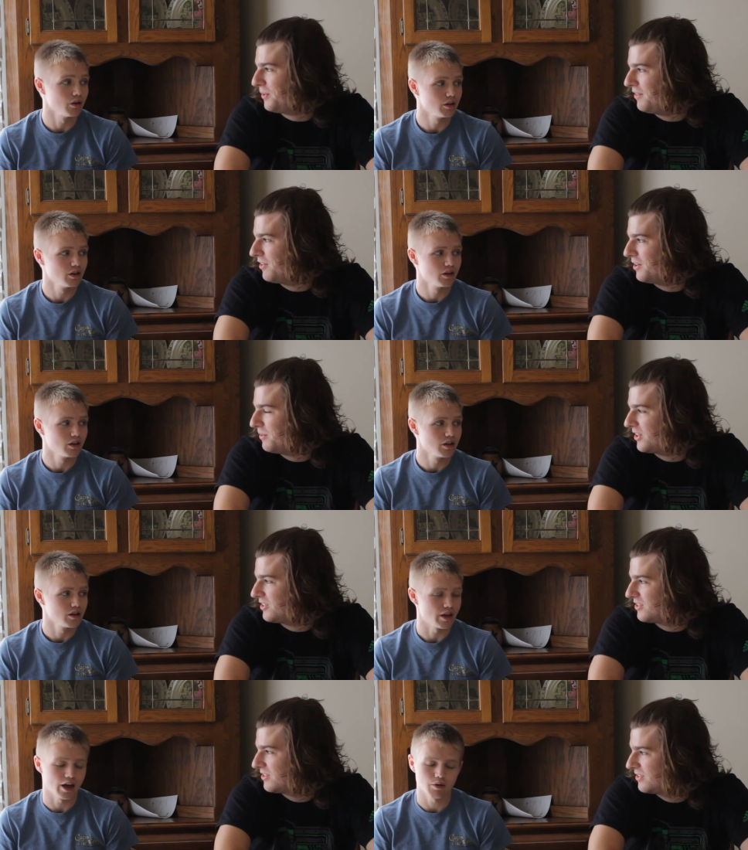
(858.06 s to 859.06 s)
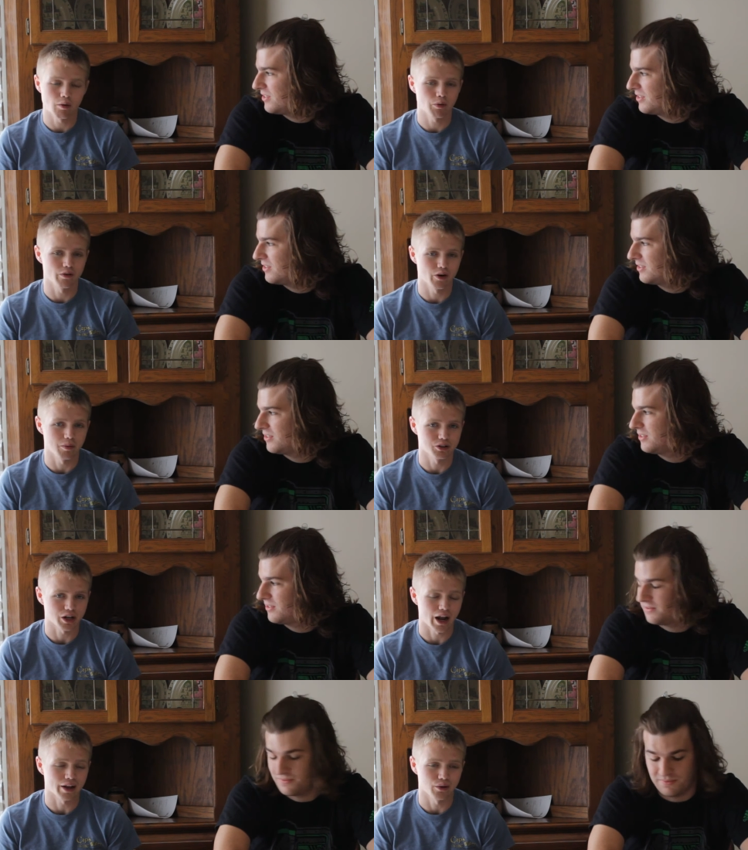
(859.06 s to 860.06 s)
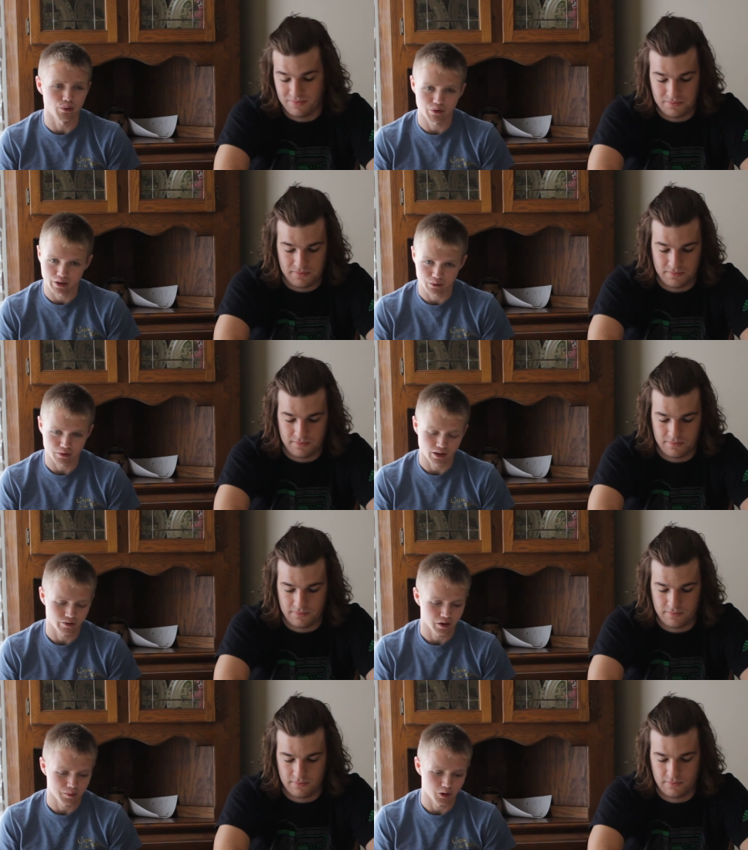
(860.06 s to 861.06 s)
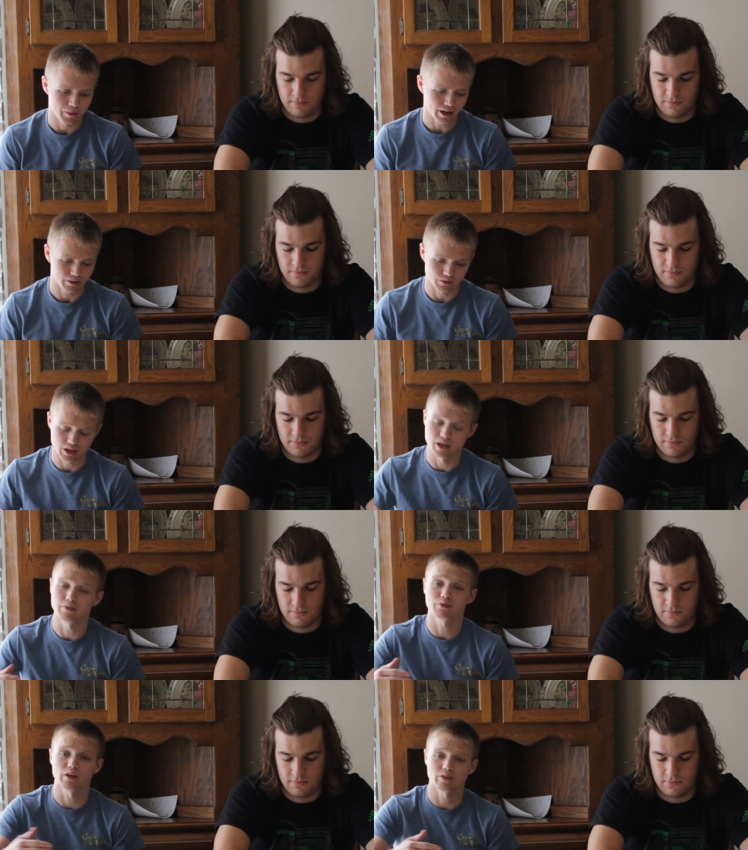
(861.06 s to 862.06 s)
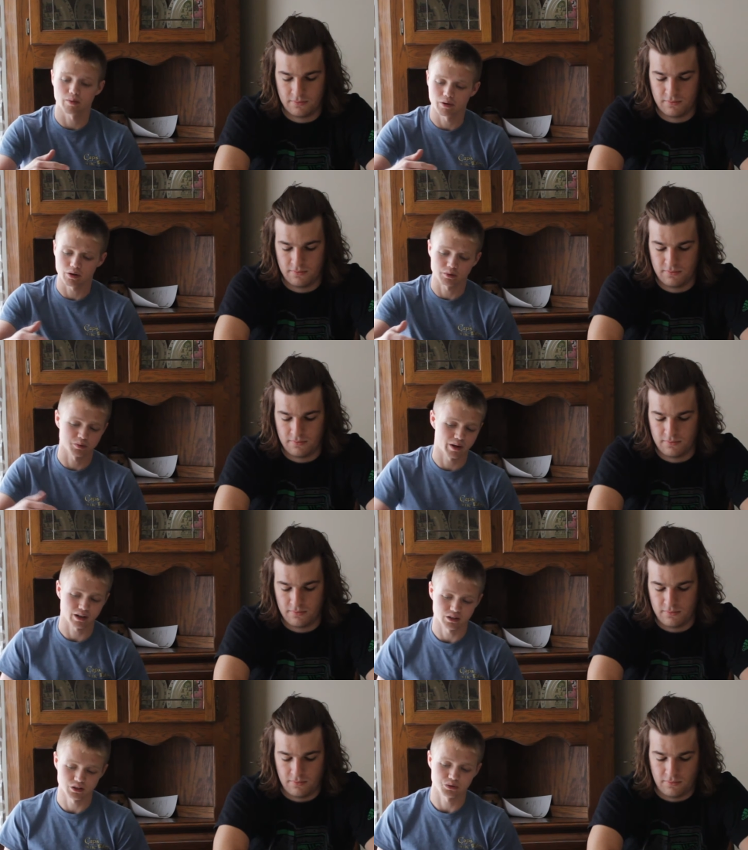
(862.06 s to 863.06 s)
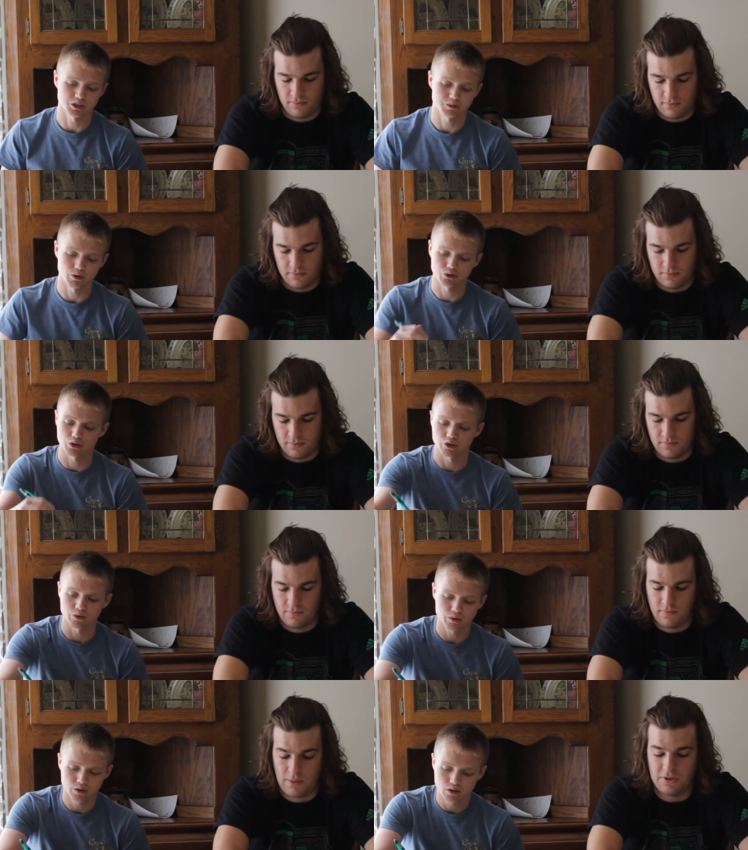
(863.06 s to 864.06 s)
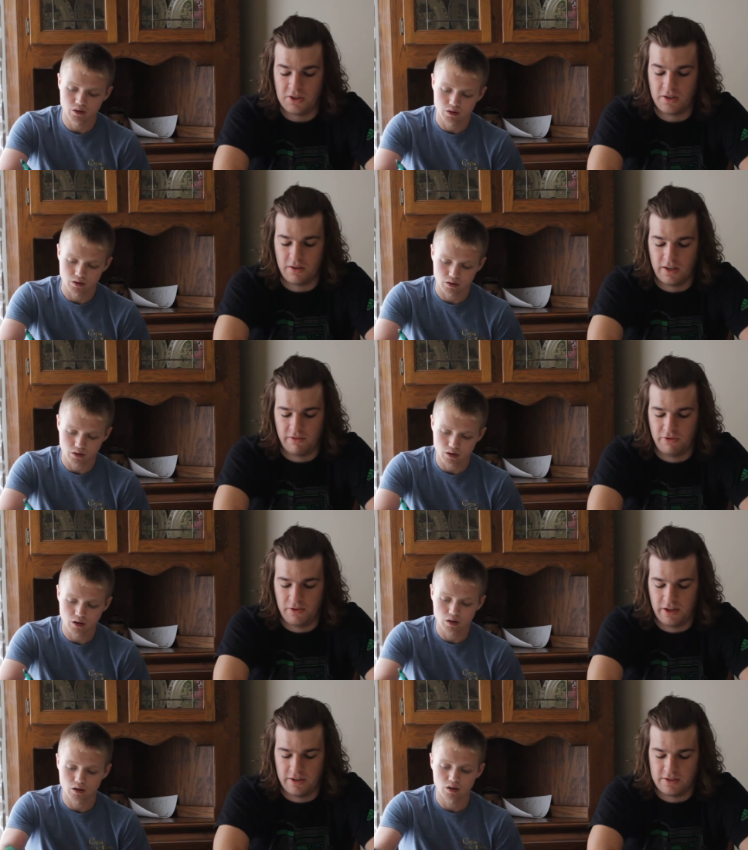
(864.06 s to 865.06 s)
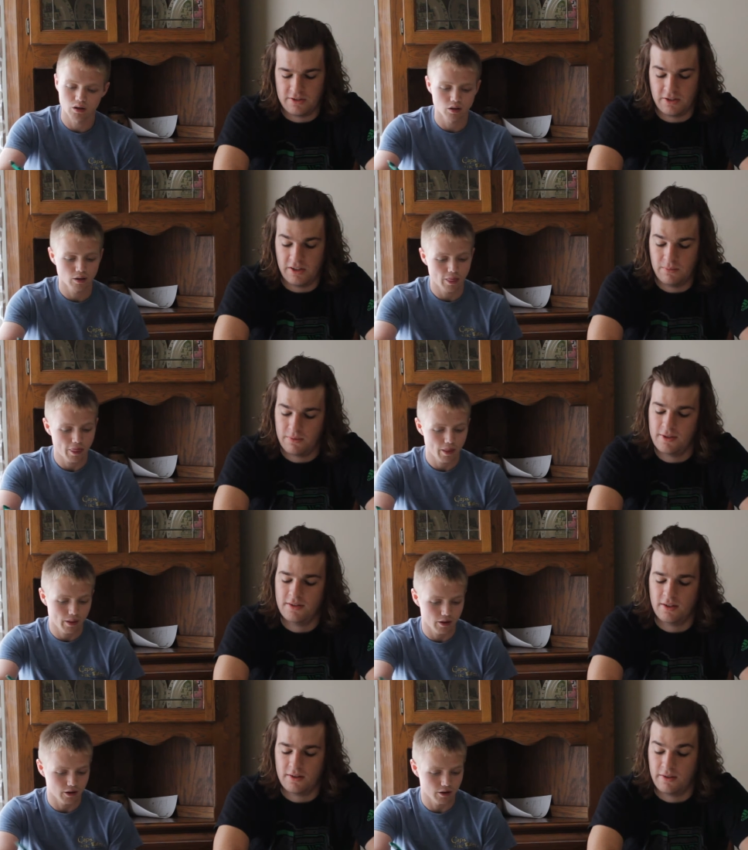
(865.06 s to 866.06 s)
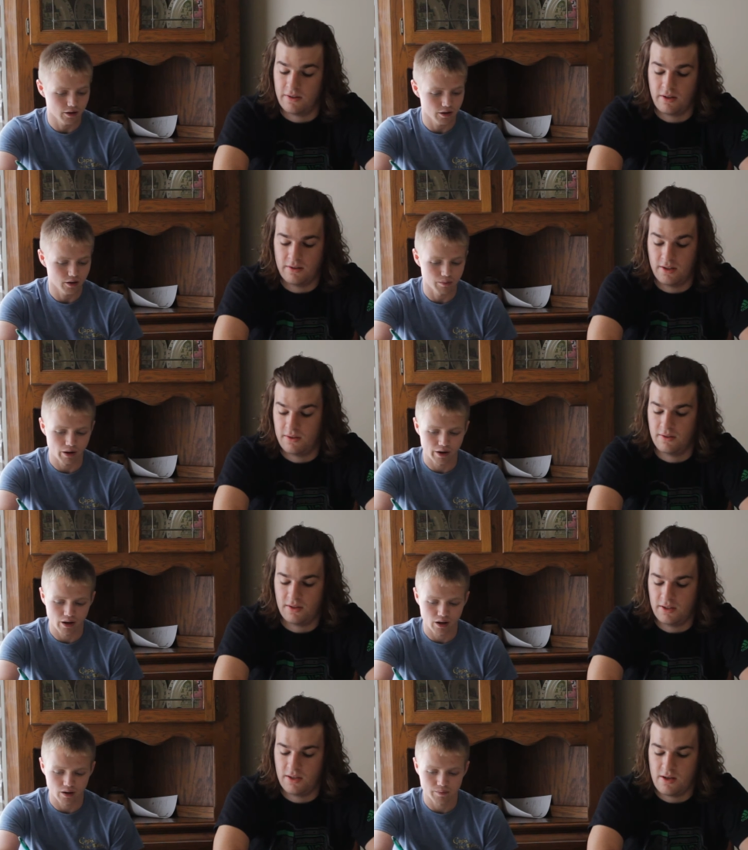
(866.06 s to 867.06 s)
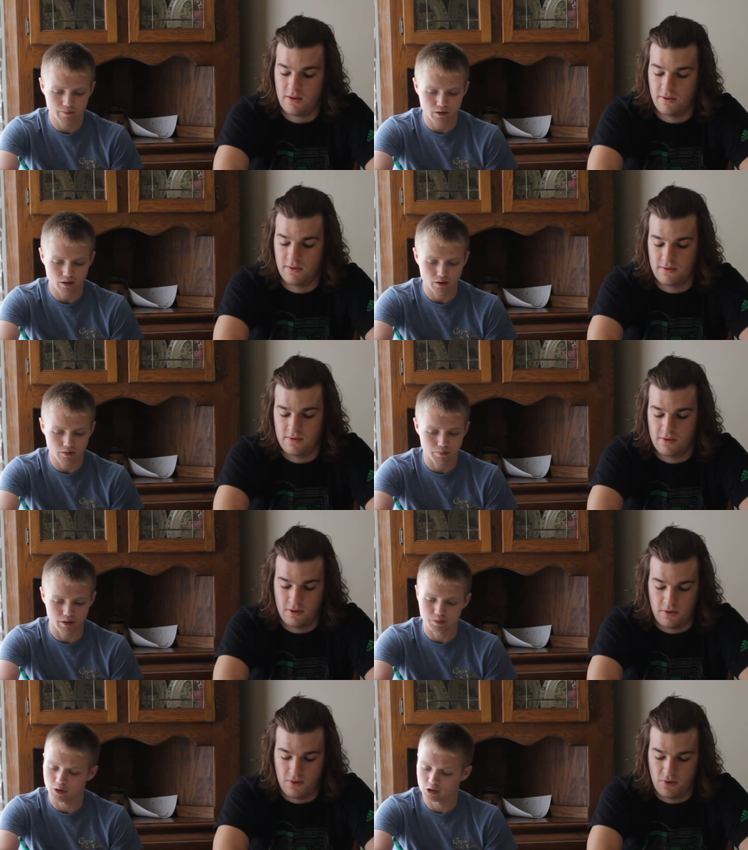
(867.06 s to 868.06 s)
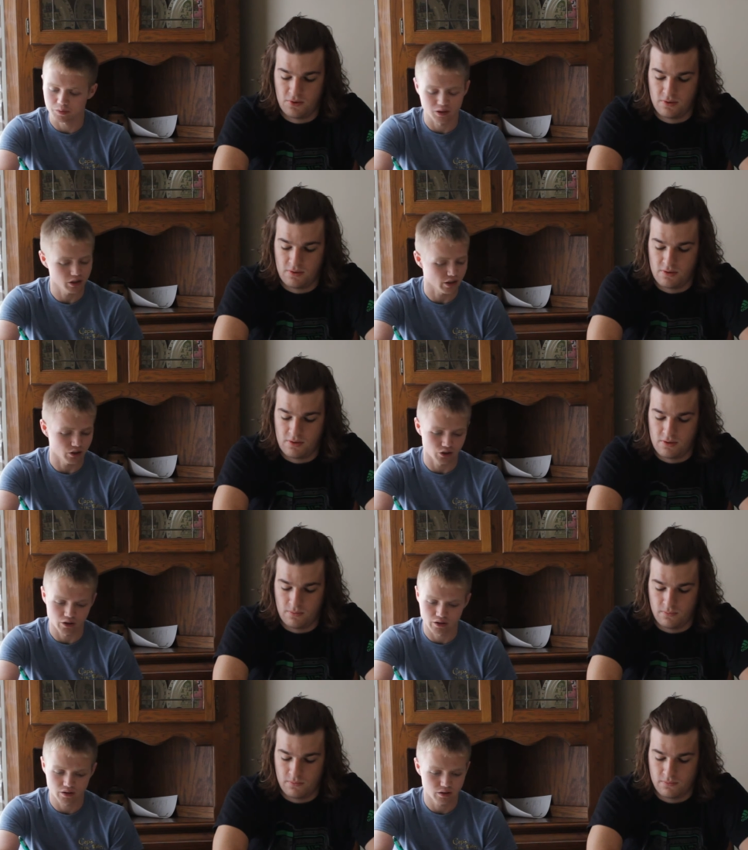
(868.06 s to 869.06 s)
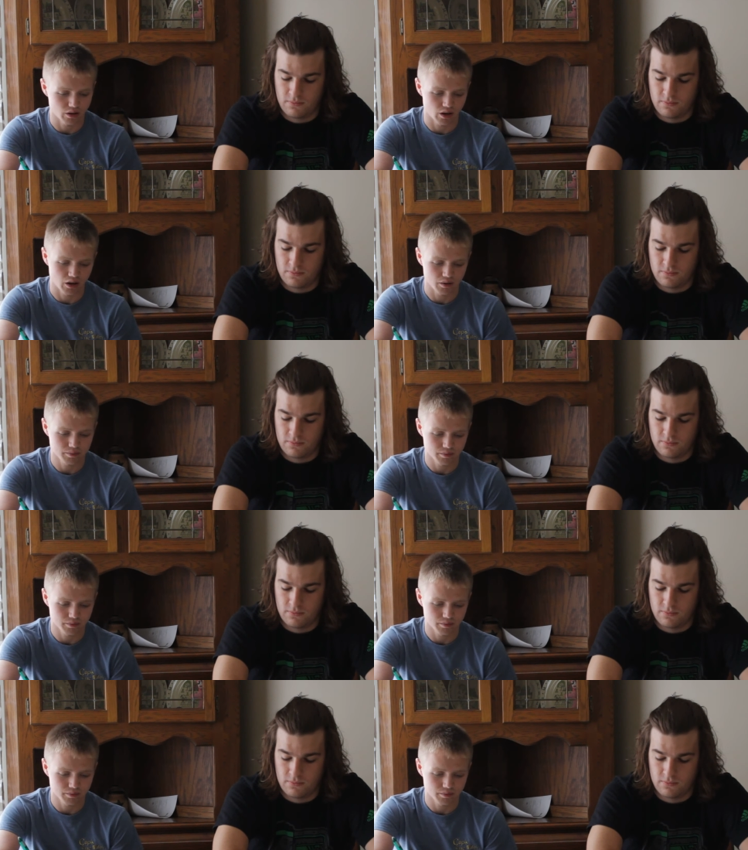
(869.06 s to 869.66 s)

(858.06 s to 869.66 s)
Speaker 1: play very much. Yeah, he won't play very much, I don't think, with Le'Veon Bell back. If Le'Veon Bell comes back and does what he's supposed to do.
Speaker 2: I'm sure he'll get a few carries this game, but
Speaker 1: nothing a lot. Nothing but uh, right now. Pittsburgh's been looking good. Uh,